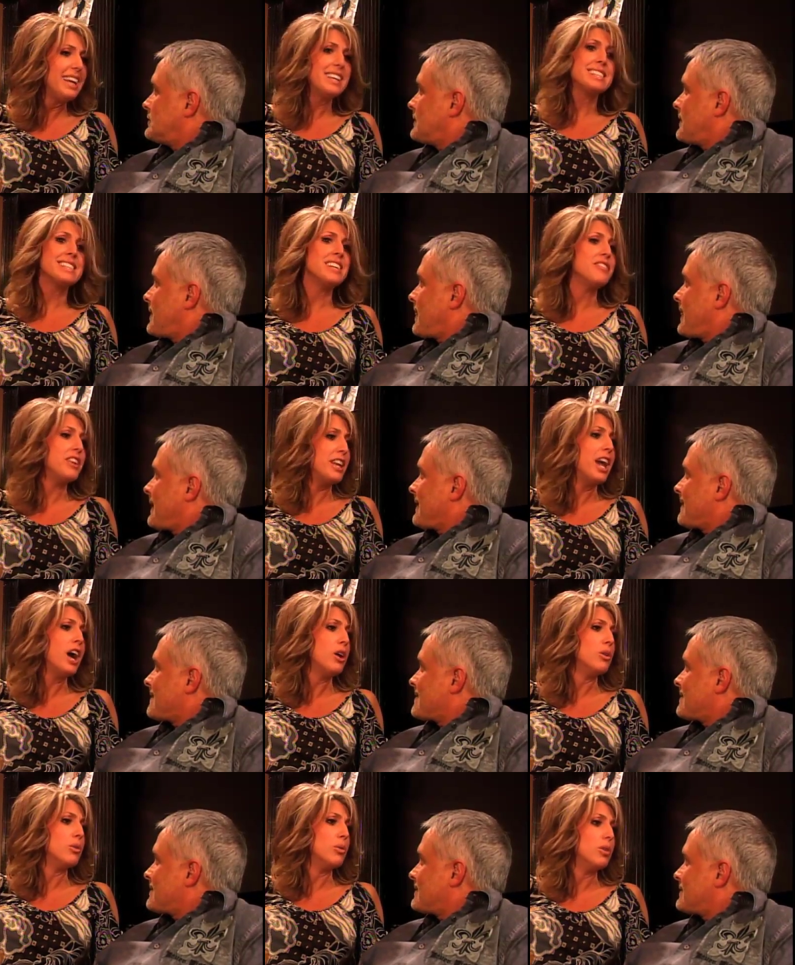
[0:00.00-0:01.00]
Speaker 1: He doesn't even
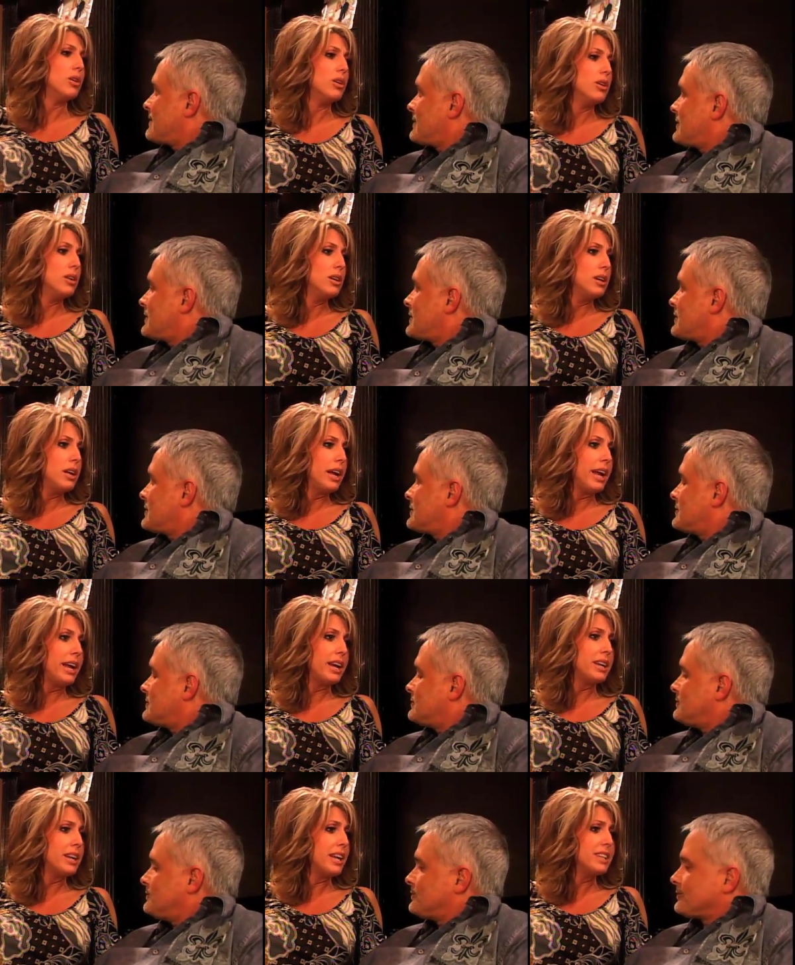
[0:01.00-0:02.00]
know.
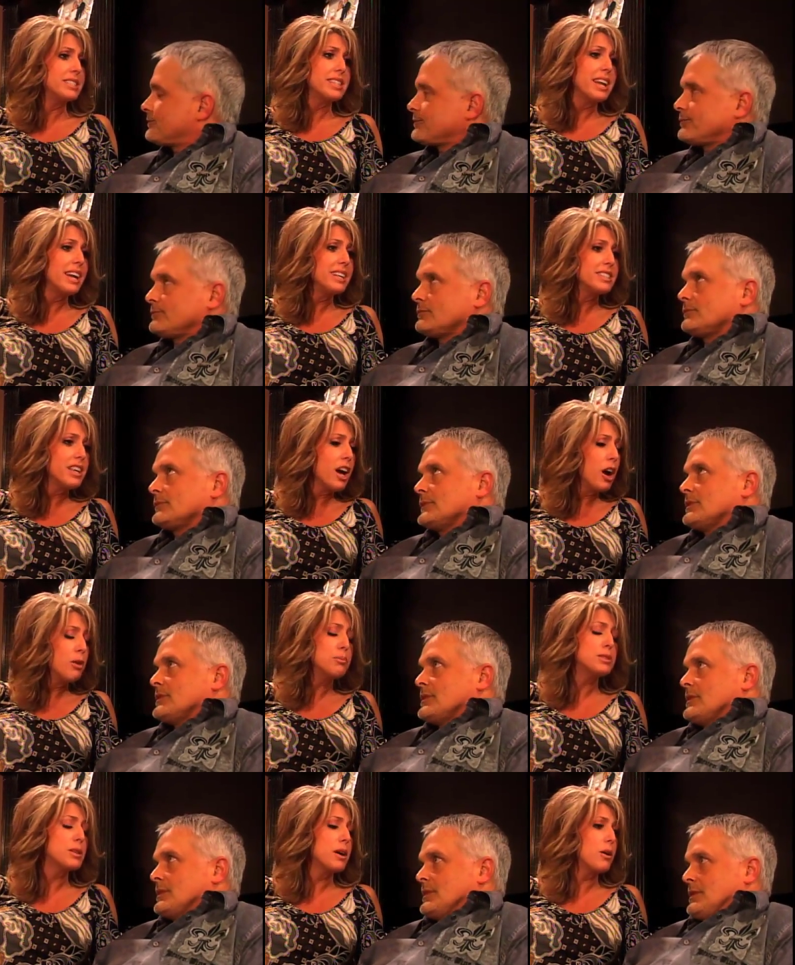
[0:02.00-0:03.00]
And it's, it's
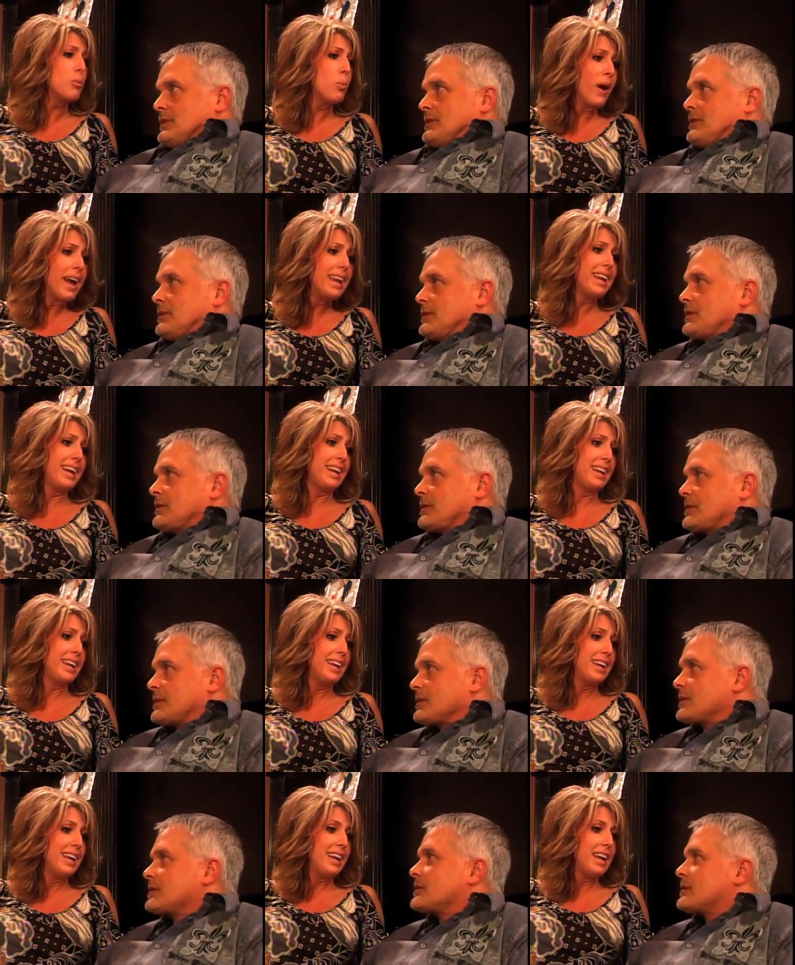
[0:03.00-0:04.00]
Hope's wedding.
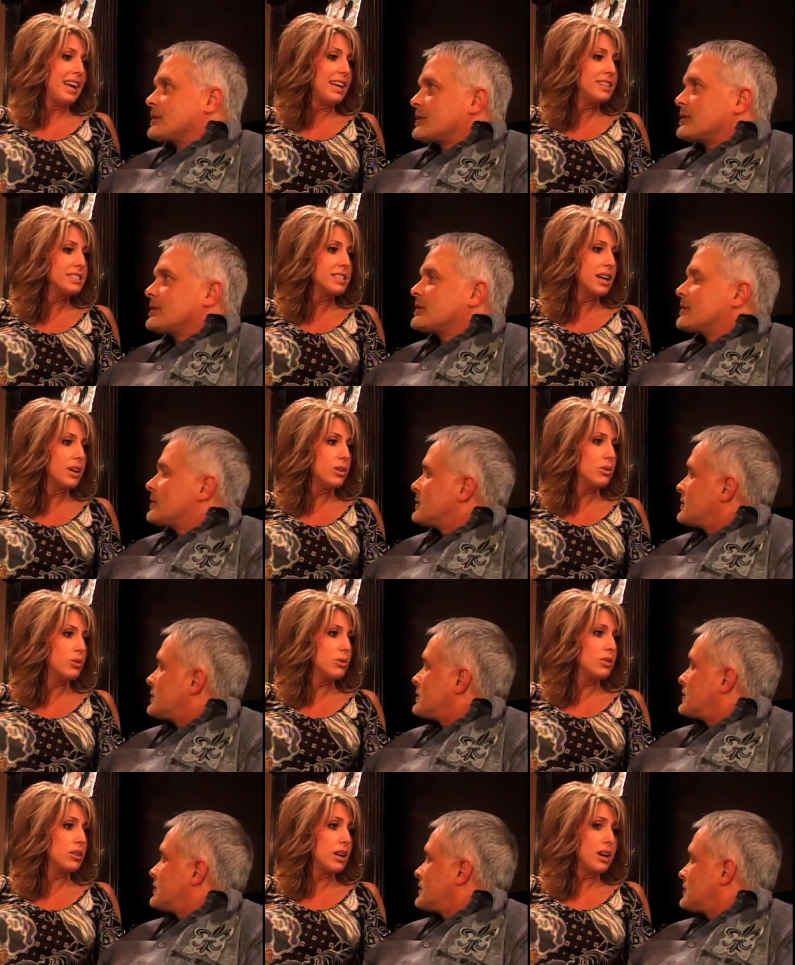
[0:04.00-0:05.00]
And
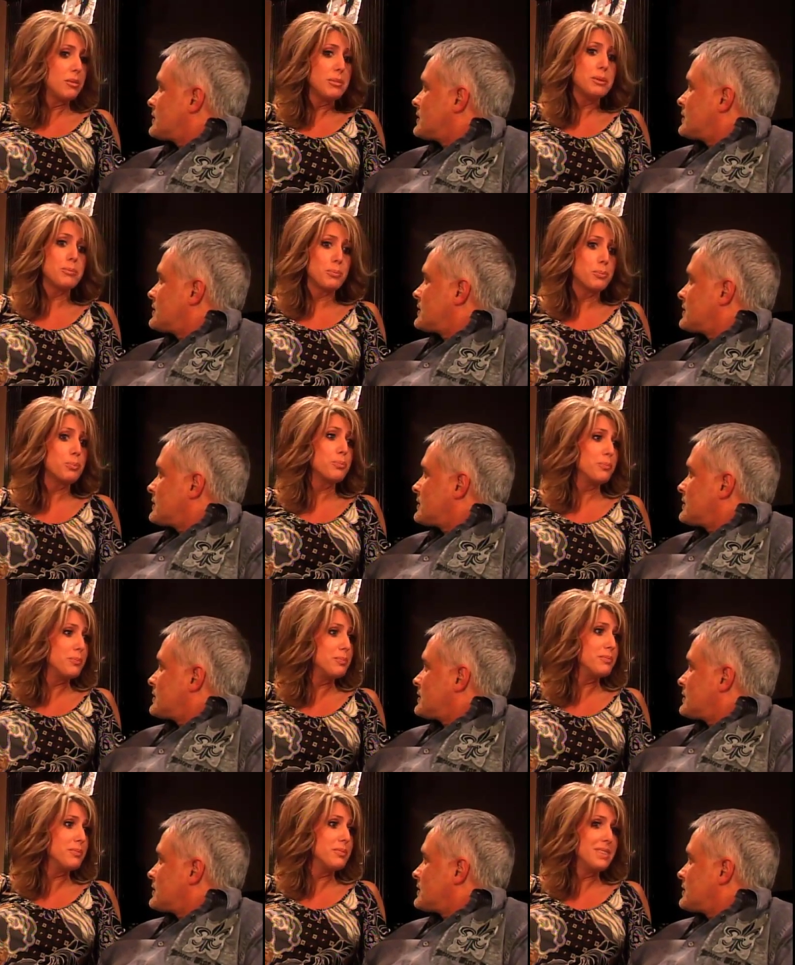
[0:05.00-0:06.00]
so, I mean,
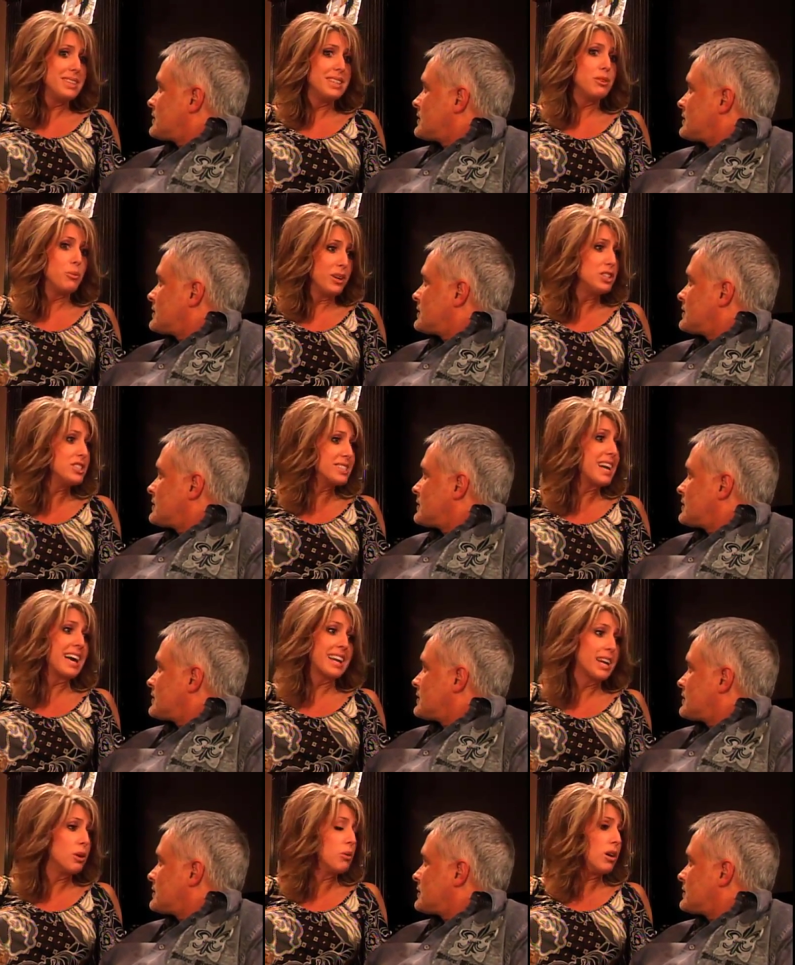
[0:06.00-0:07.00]
we just
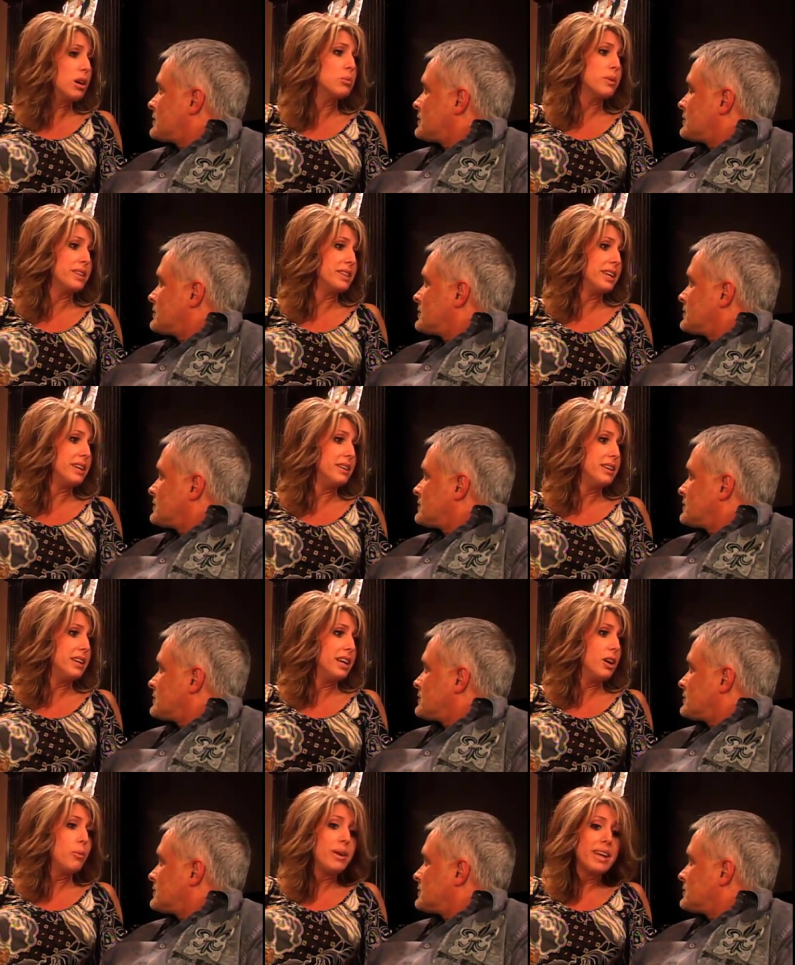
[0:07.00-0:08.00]
got to go on with it.
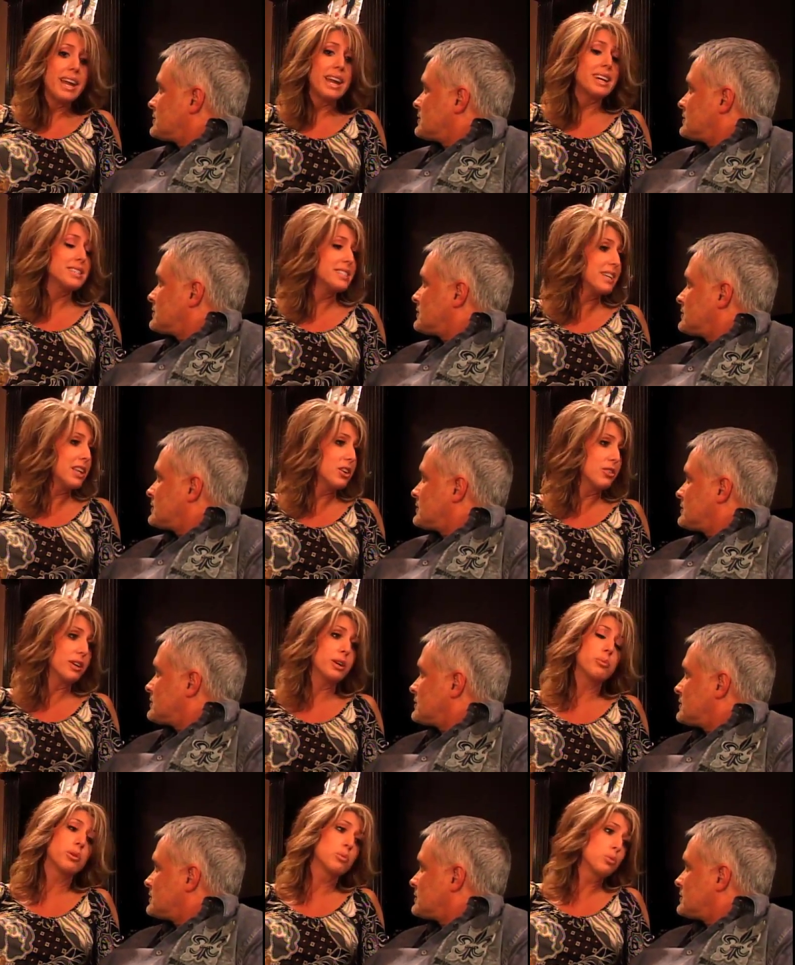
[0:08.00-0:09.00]
And we can't tell her
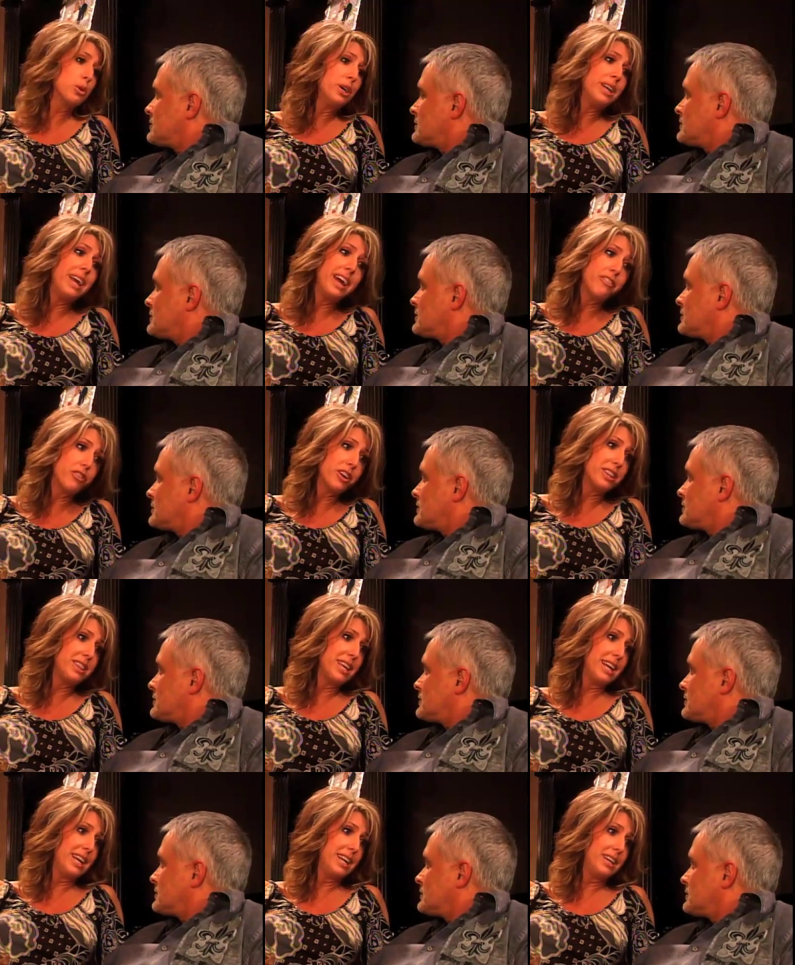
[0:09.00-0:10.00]
it will ruin
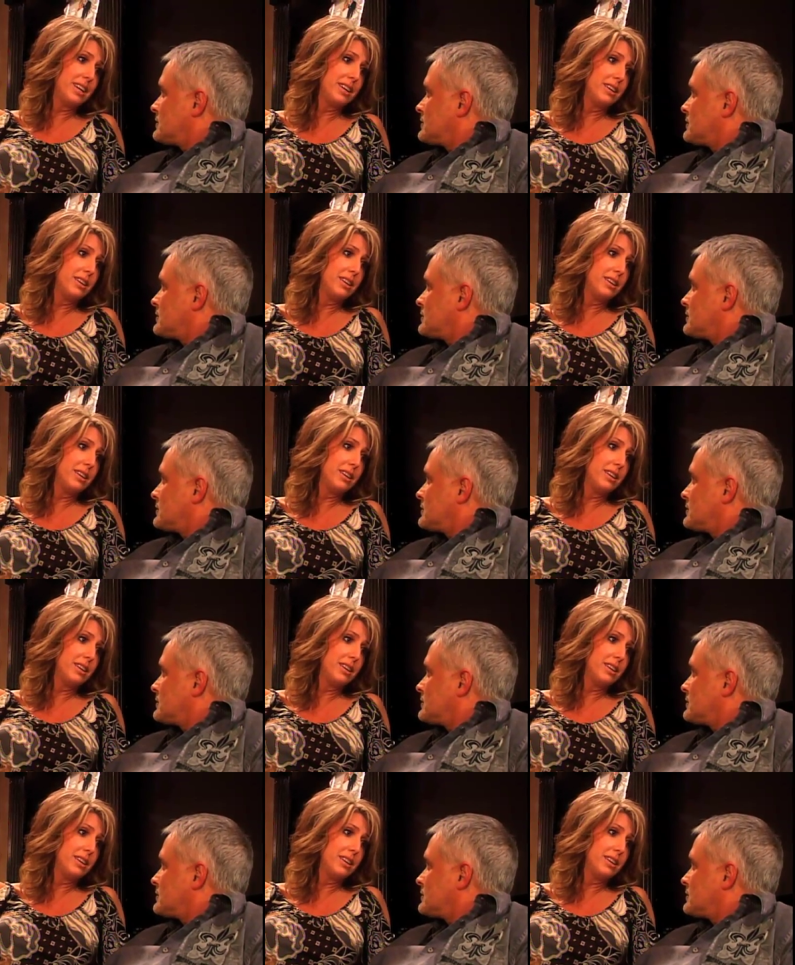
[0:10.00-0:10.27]
everything.